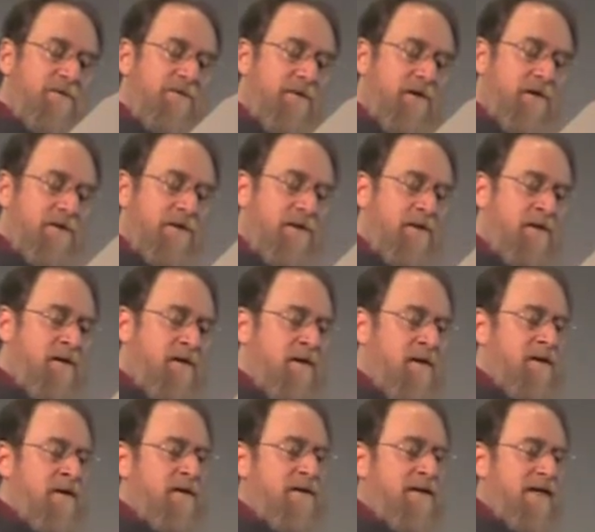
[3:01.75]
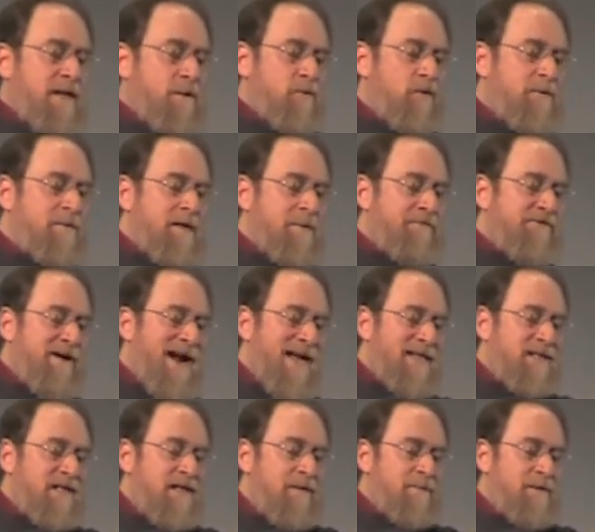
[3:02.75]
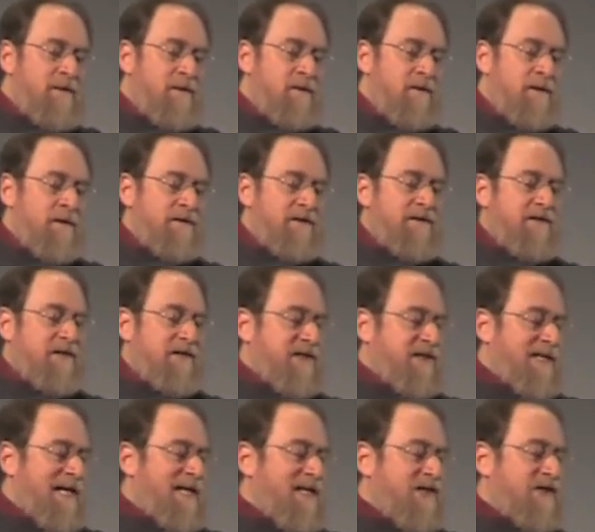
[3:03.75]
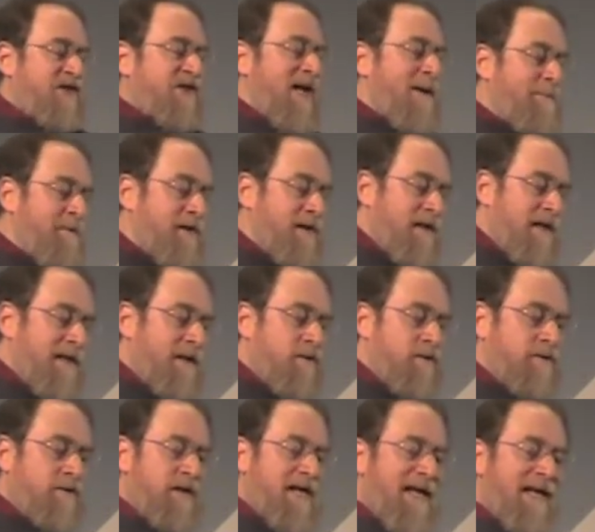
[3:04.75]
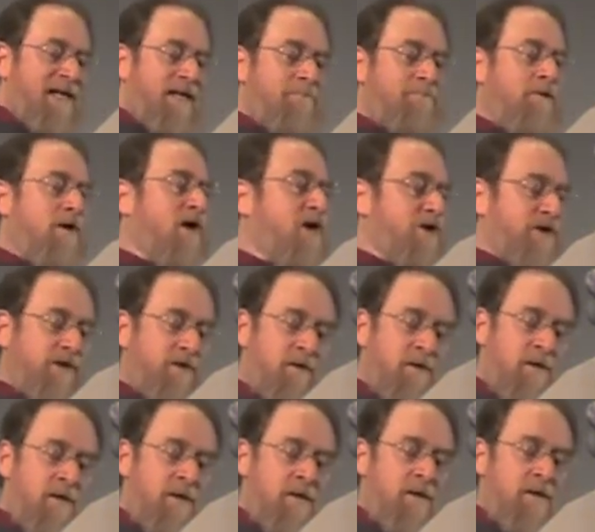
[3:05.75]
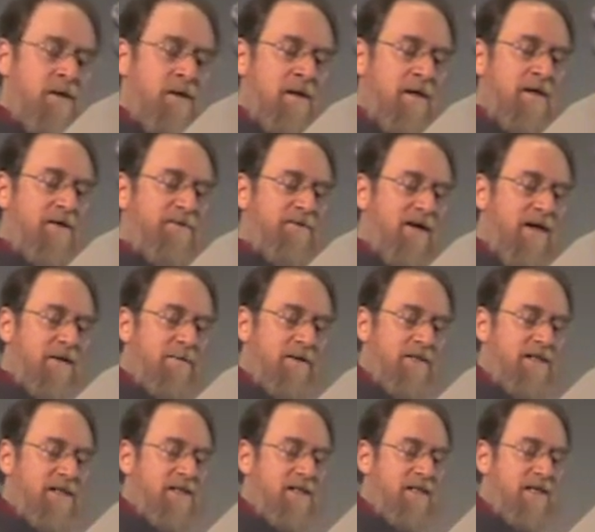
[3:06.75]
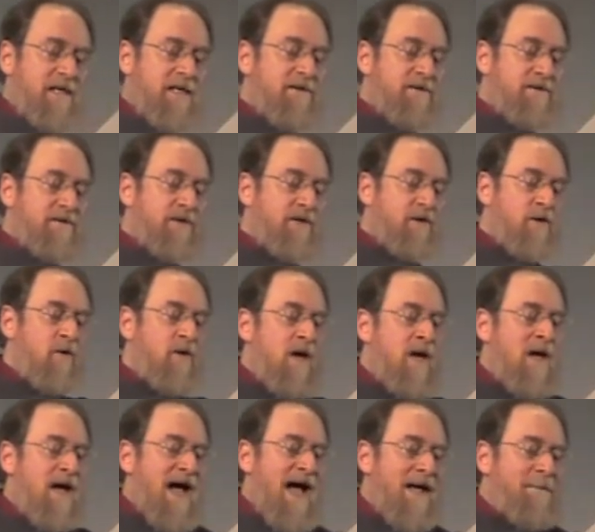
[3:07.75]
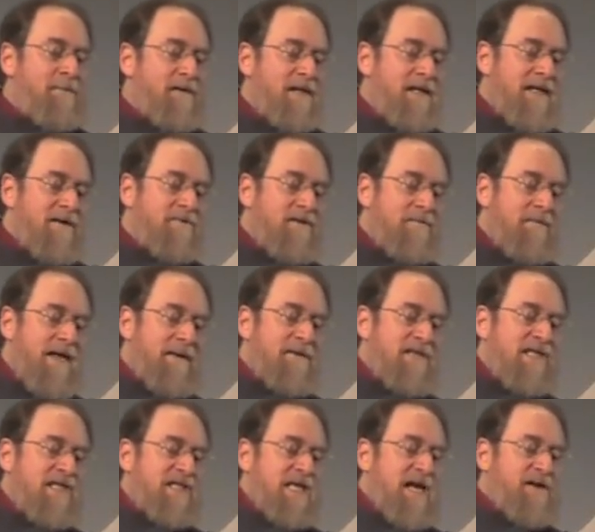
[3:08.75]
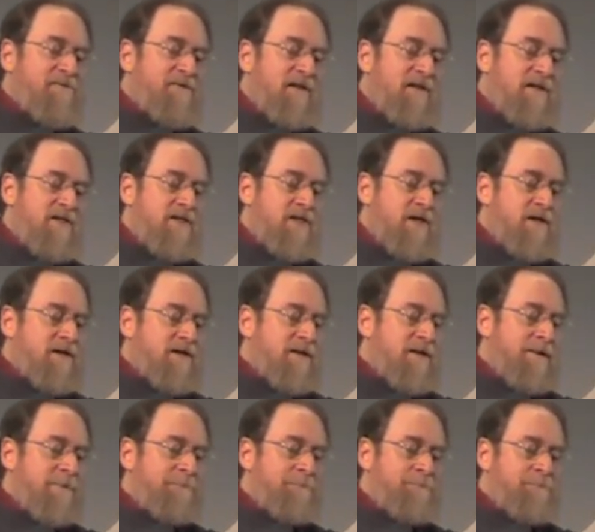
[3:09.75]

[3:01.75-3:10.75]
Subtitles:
further than would be practicable to the states separately or to any partial confederacies. Hitherto, I believe it may be safely asserted